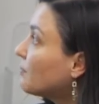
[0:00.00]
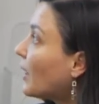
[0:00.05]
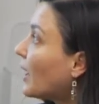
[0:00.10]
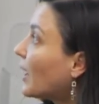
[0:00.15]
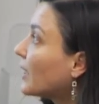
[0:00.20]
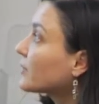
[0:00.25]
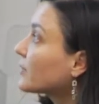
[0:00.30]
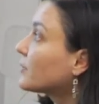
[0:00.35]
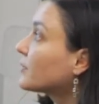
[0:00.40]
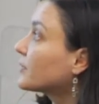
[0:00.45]

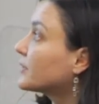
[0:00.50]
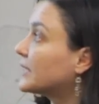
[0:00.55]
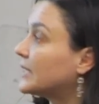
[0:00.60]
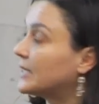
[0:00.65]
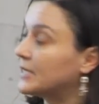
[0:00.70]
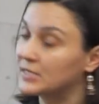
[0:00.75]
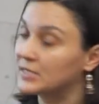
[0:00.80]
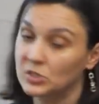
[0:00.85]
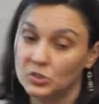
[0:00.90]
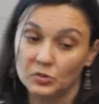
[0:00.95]
model
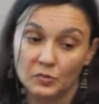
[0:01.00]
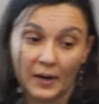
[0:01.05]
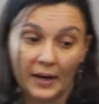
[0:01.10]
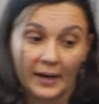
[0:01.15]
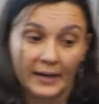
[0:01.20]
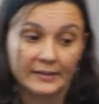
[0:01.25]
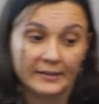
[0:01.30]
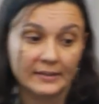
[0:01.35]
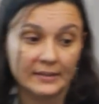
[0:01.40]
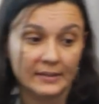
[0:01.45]
these 2
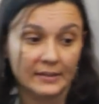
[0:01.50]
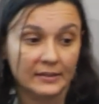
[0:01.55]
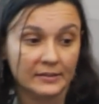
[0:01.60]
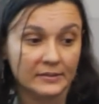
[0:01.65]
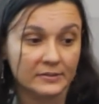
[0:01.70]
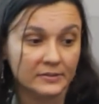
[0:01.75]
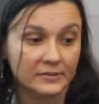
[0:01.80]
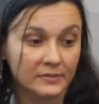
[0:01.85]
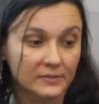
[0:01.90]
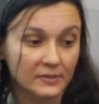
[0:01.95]

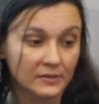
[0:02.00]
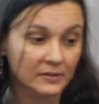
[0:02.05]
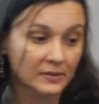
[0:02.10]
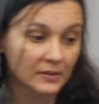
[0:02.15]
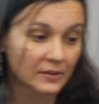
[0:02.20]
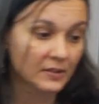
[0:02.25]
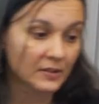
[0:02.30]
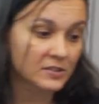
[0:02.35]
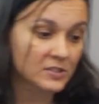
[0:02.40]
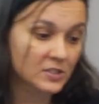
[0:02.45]
ideas.
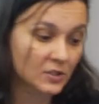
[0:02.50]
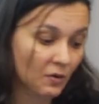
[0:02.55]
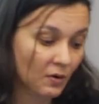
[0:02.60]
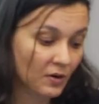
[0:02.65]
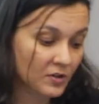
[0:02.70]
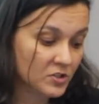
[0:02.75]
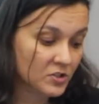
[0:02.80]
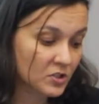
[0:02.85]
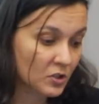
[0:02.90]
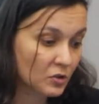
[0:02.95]
So
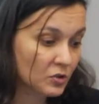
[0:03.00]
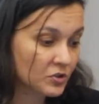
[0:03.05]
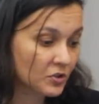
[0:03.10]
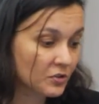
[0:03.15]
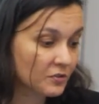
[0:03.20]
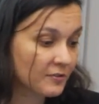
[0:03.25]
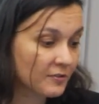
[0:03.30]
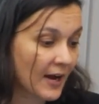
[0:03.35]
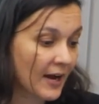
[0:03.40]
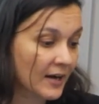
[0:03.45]
our
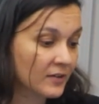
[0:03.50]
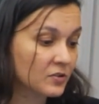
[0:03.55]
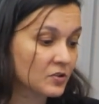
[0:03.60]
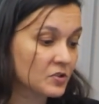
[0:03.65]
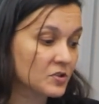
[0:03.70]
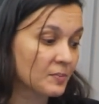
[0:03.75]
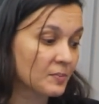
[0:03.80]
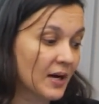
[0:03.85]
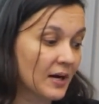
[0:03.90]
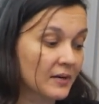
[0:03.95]
social
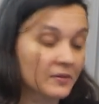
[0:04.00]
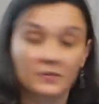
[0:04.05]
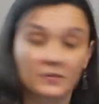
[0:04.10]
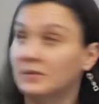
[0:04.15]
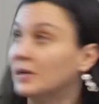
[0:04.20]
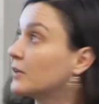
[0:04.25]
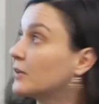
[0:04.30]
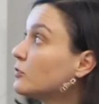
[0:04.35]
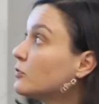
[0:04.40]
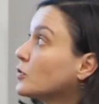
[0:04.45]
factors
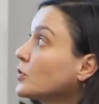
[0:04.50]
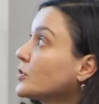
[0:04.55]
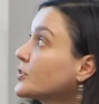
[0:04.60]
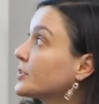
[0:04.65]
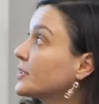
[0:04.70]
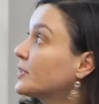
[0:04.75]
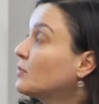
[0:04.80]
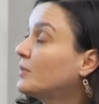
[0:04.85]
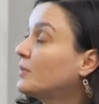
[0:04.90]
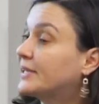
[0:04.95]
model,
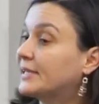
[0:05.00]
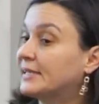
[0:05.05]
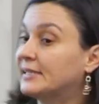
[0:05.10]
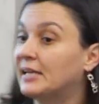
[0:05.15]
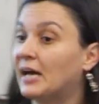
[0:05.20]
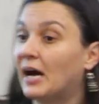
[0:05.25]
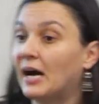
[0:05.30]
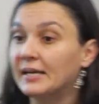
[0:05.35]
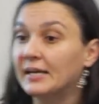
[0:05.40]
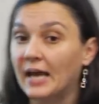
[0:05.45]
unfortunately, we did
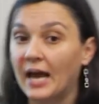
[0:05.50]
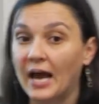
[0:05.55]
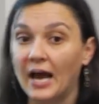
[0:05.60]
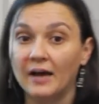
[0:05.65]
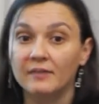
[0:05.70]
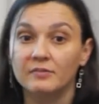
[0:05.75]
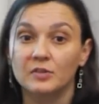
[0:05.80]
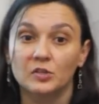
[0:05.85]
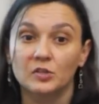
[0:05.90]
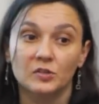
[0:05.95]
not
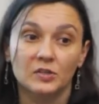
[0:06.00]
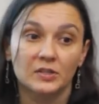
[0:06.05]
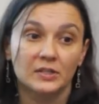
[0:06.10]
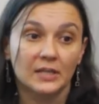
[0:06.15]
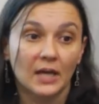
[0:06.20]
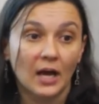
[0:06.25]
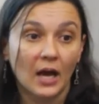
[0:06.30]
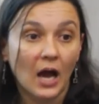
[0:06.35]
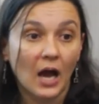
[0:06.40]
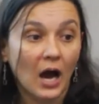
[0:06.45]
have a
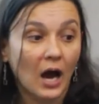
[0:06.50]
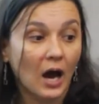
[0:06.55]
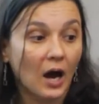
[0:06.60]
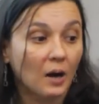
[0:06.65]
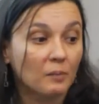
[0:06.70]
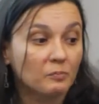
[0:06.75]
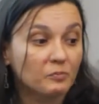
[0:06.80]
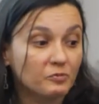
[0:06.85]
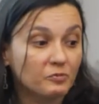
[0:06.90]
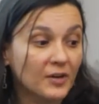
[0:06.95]
good
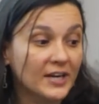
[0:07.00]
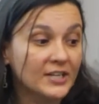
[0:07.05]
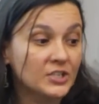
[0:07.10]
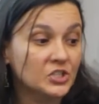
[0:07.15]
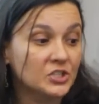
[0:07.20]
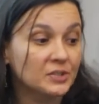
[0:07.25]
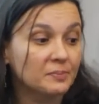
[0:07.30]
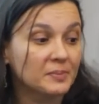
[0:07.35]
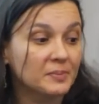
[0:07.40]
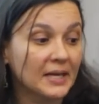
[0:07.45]

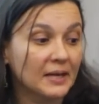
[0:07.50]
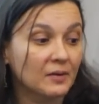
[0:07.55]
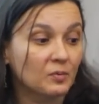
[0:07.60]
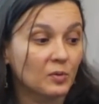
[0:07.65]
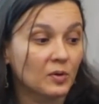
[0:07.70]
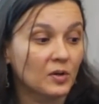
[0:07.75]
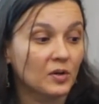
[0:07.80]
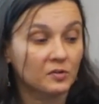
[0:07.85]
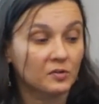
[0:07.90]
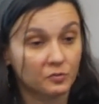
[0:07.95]
friendship
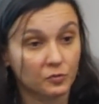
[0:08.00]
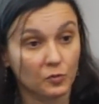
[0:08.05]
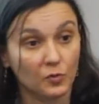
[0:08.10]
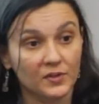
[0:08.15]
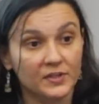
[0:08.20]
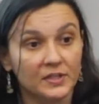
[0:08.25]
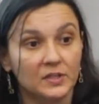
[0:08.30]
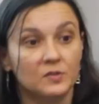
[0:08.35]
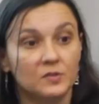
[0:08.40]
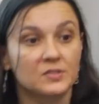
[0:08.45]
network
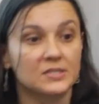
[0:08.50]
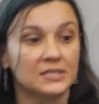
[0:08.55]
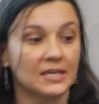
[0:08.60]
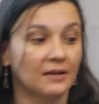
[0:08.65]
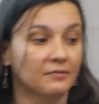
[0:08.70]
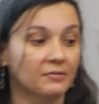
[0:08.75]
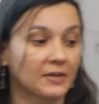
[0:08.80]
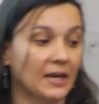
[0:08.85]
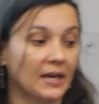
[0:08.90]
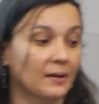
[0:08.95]
for the
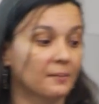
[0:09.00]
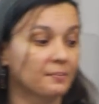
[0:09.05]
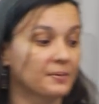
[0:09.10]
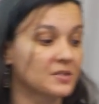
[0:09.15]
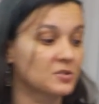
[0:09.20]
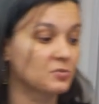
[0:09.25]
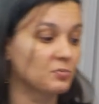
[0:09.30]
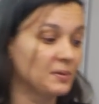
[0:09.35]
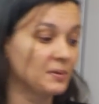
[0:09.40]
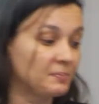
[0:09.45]
UCF
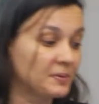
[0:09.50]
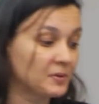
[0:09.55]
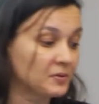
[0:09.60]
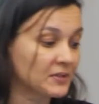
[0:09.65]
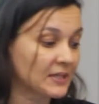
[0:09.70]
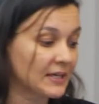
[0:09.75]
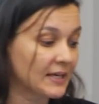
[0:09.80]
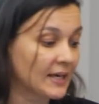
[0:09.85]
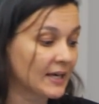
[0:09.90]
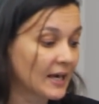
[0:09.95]
campus. We
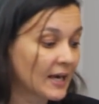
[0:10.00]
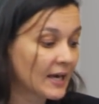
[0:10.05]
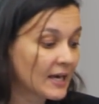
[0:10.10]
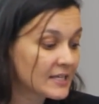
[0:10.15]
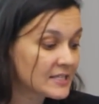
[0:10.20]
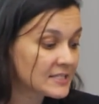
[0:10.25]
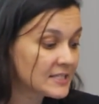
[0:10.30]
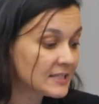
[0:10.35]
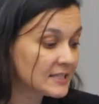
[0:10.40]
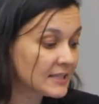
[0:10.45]
built a
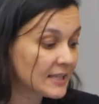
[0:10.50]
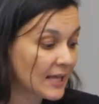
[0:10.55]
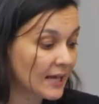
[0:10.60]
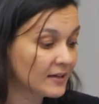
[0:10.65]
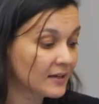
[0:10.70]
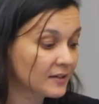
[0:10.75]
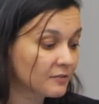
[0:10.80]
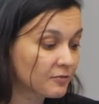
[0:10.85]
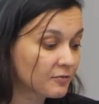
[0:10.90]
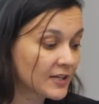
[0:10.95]

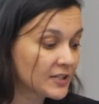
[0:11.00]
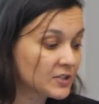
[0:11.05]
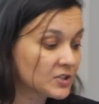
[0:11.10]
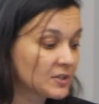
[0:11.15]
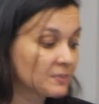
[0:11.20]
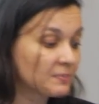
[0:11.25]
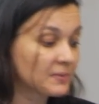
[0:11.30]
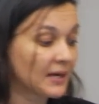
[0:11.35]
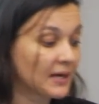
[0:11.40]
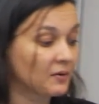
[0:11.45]
synthetic
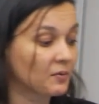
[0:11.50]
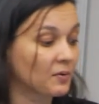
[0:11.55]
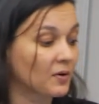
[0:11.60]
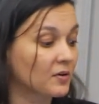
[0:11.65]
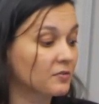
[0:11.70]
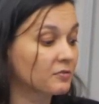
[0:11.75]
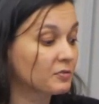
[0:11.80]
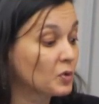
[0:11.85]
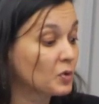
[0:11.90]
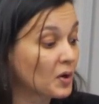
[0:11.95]
friendship
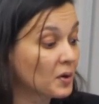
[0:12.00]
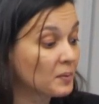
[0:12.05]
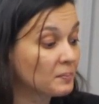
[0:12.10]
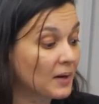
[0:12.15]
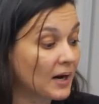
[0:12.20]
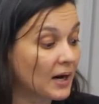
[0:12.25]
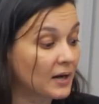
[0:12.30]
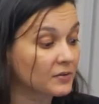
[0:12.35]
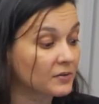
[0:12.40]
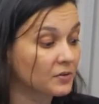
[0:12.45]
network for a
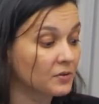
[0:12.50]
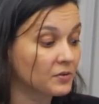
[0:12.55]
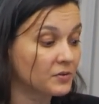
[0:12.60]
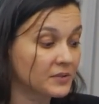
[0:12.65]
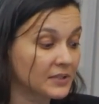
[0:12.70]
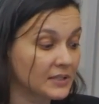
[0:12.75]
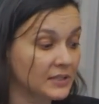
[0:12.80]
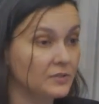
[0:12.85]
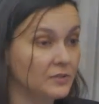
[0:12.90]
model that